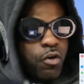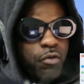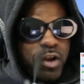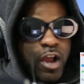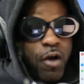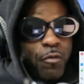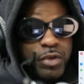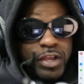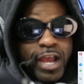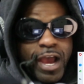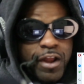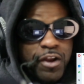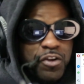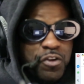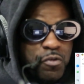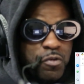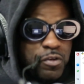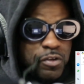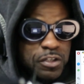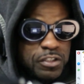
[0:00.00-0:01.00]
now we got to
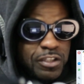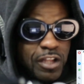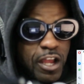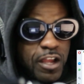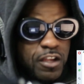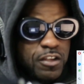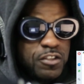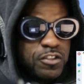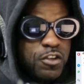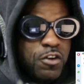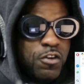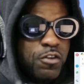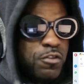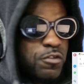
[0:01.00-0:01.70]
do it, looks like. So